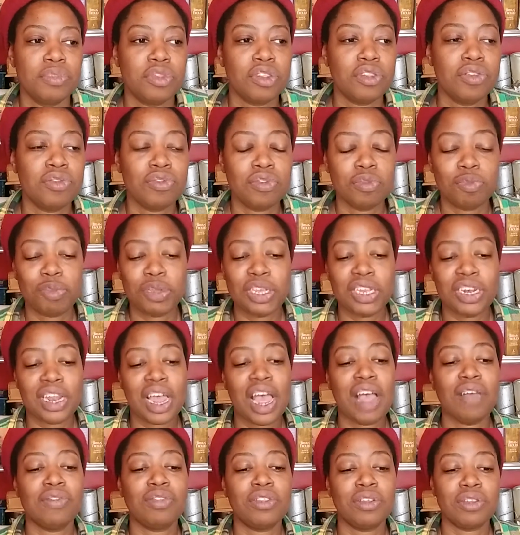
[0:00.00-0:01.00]
to repeat
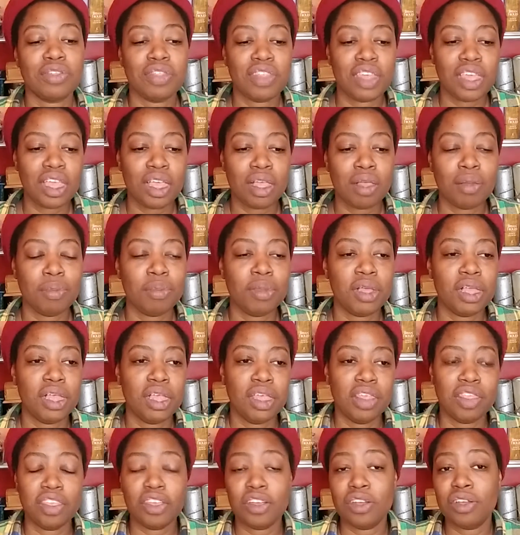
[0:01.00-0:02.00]
after them.
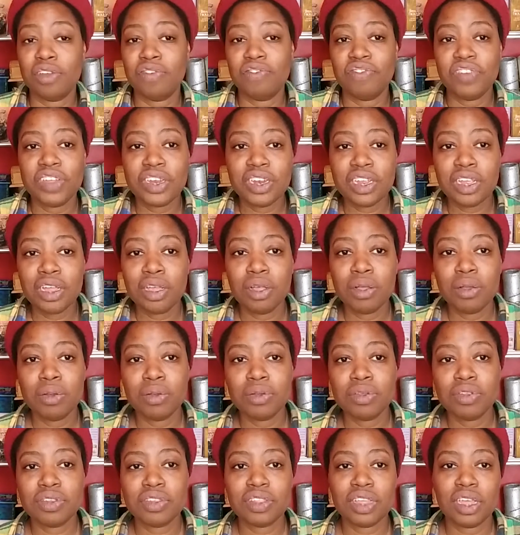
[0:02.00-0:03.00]
There are
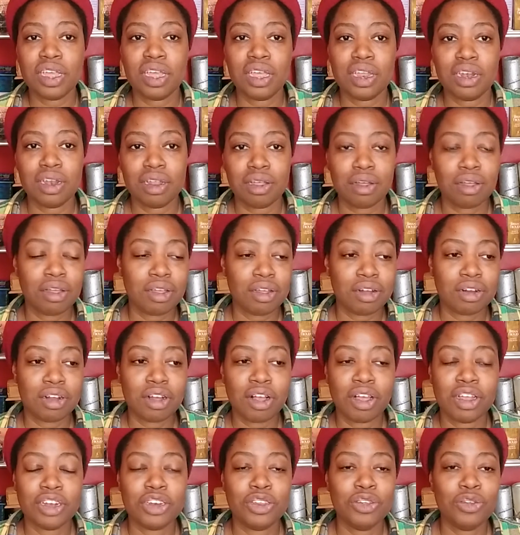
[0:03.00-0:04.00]
videos that are
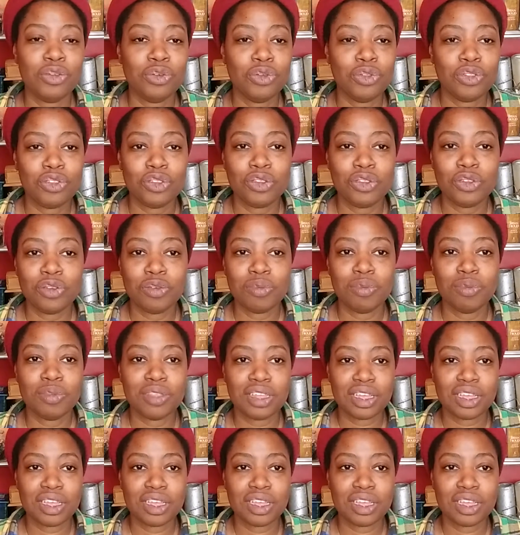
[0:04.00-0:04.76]
on YouTube